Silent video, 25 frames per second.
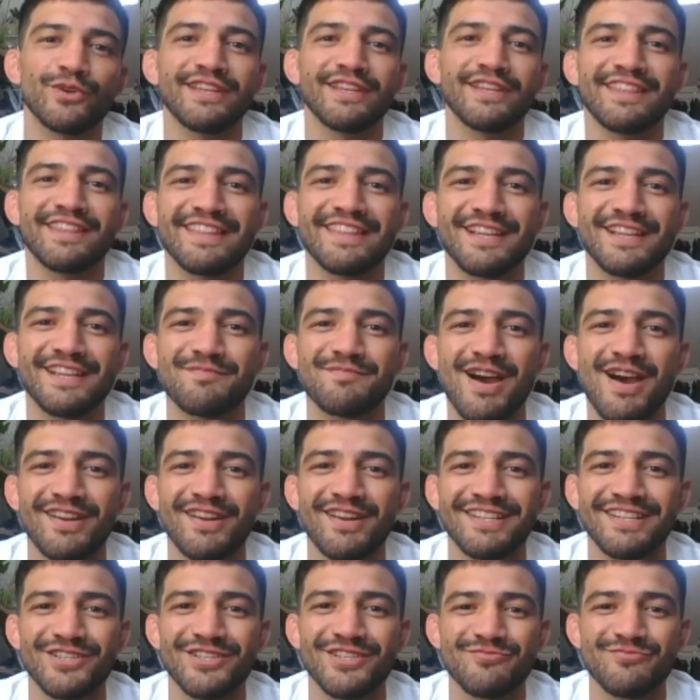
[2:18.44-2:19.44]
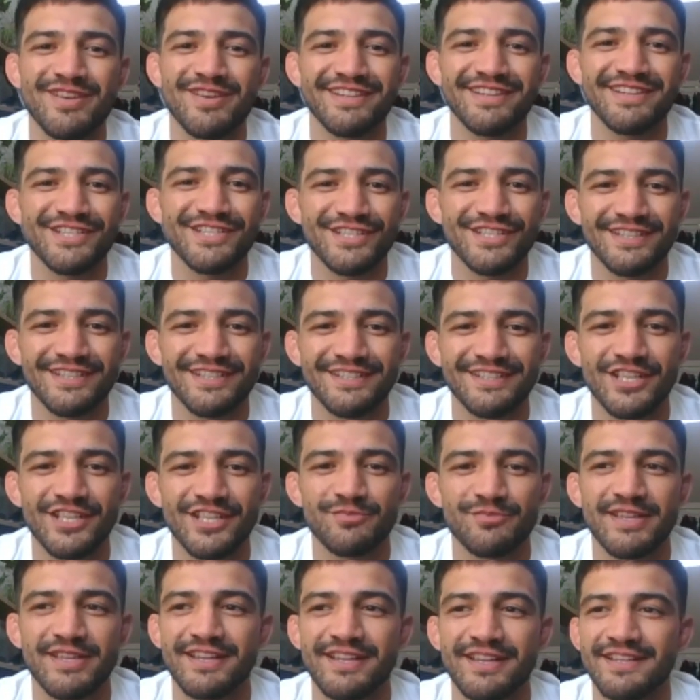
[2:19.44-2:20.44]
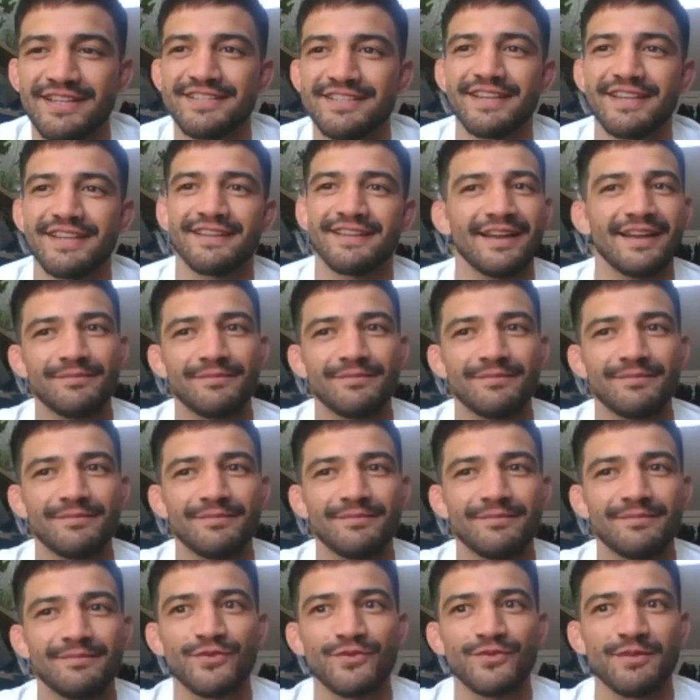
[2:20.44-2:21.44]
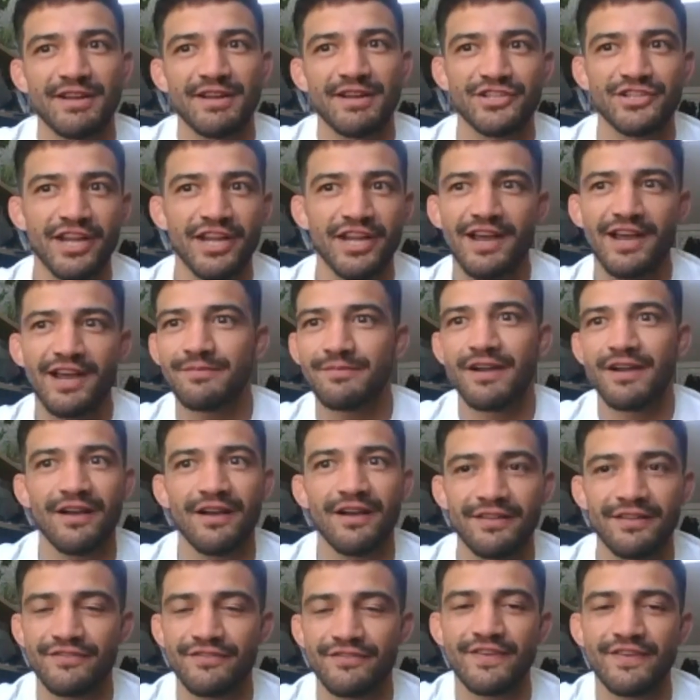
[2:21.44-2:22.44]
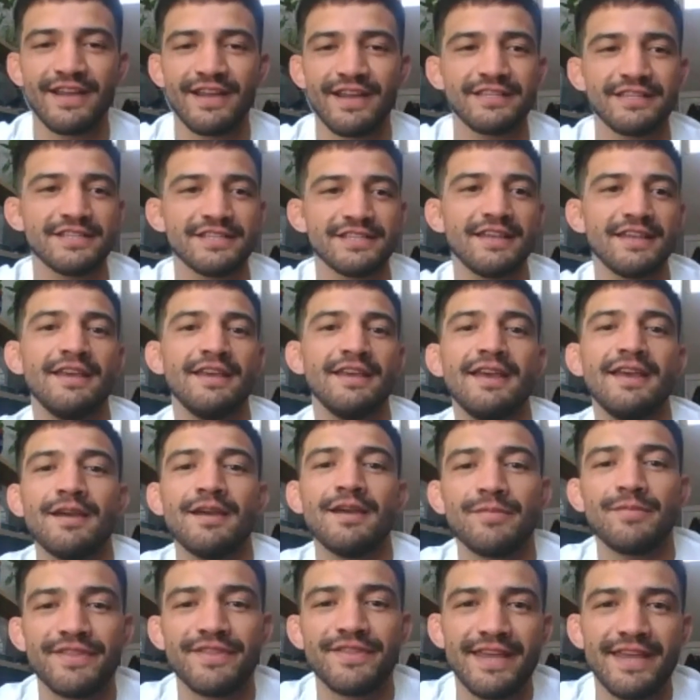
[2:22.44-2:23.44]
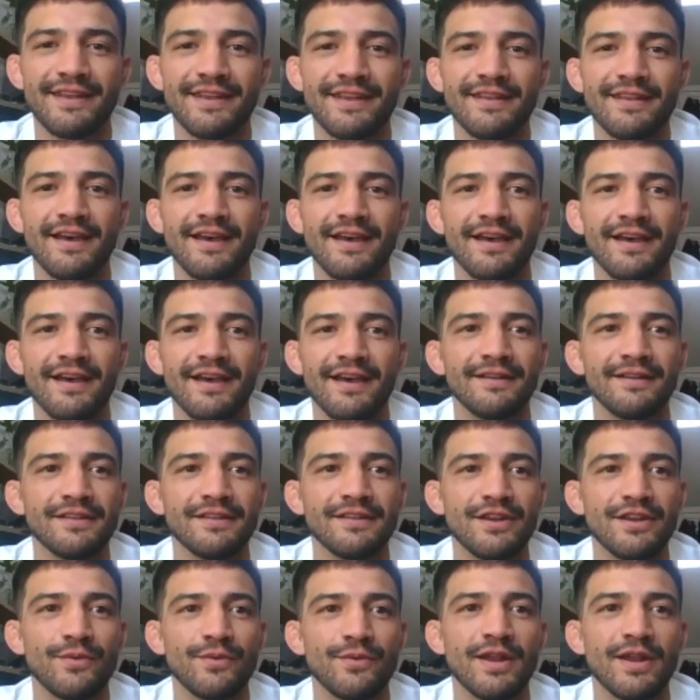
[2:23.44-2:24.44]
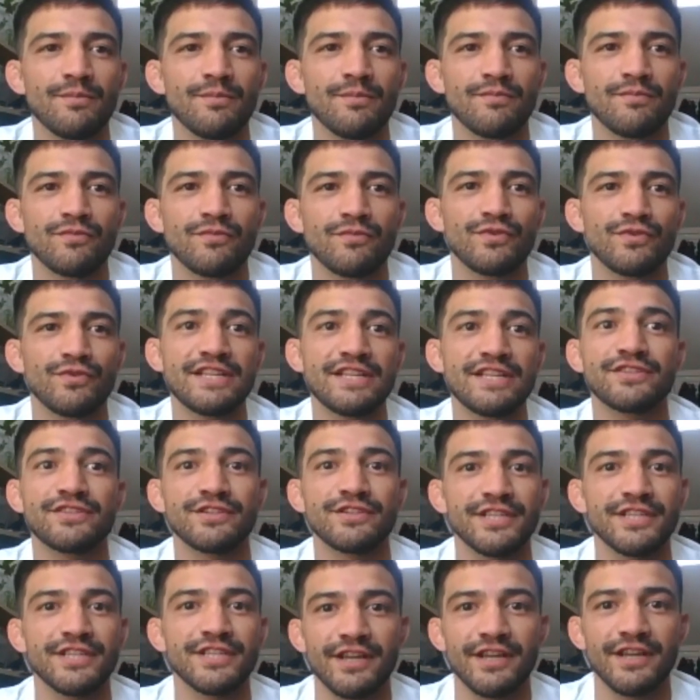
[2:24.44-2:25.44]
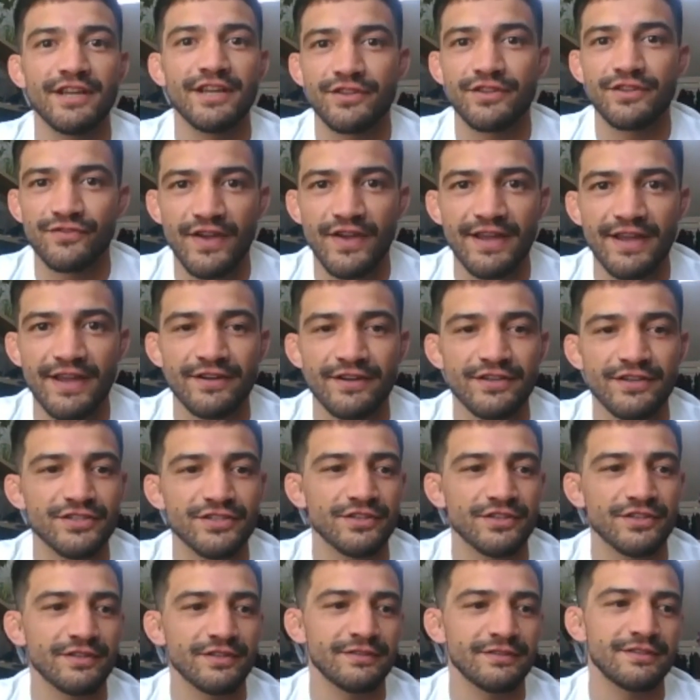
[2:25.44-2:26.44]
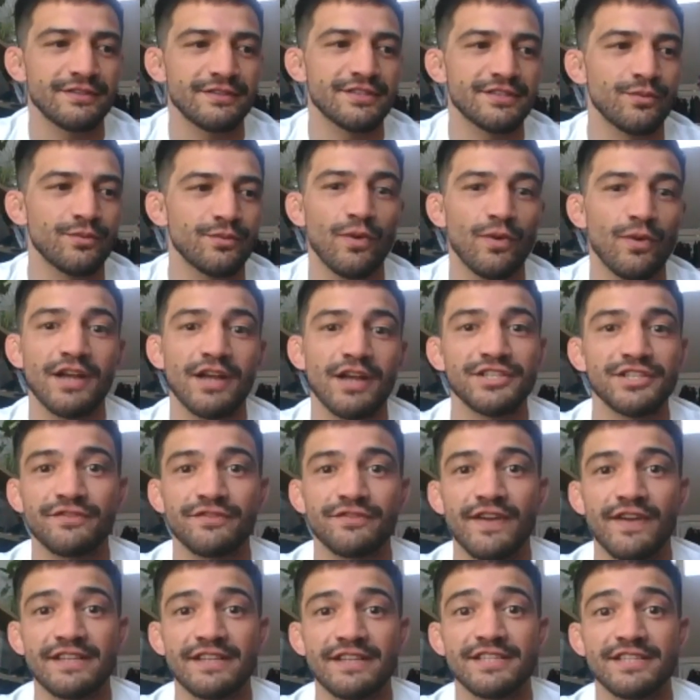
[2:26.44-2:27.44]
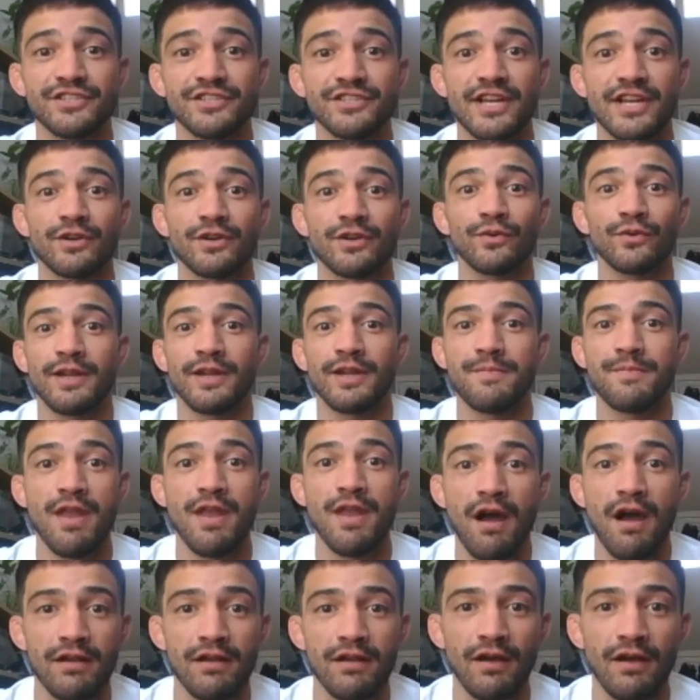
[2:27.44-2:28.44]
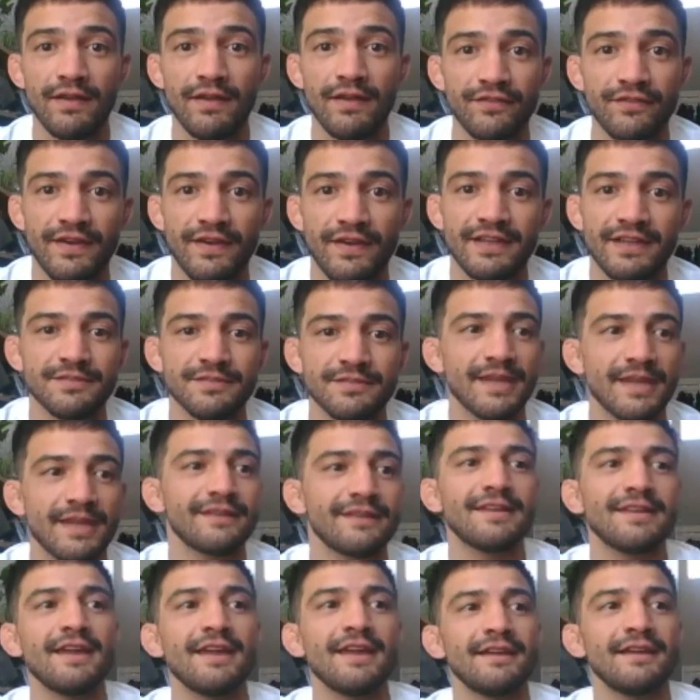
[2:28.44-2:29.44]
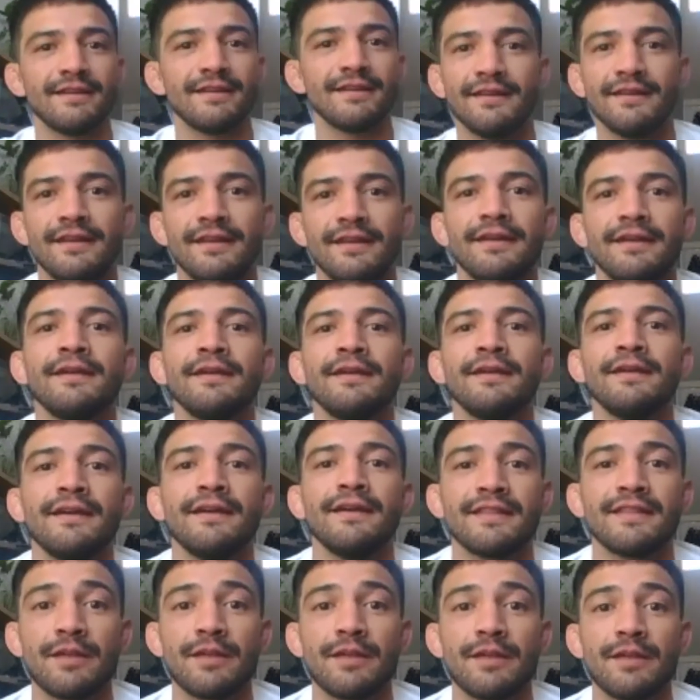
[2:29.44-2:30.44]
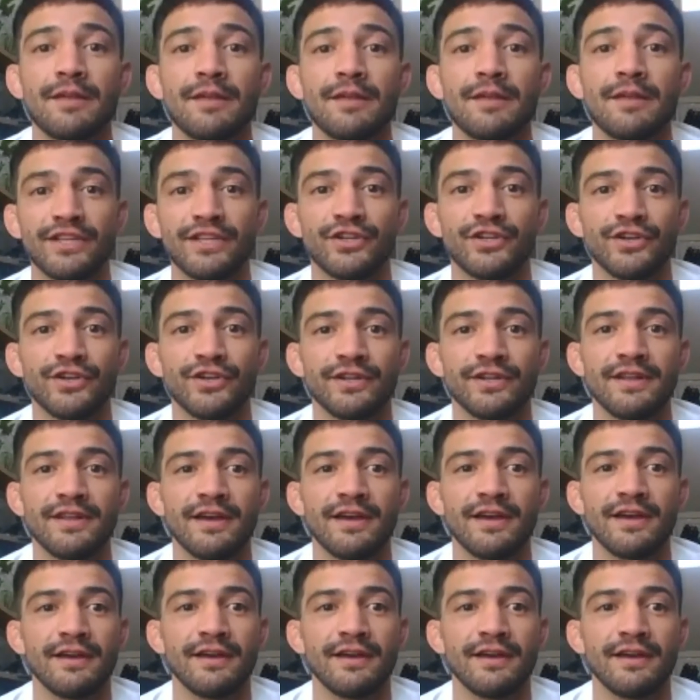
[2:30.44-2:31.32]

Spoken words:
think about it too much just because like I'm there doing my job, calling the fights. But then, you know, when I'm researching other fighters or just watching fights in general, when I'm not calling fights, I'm like, dang, that'd be a really good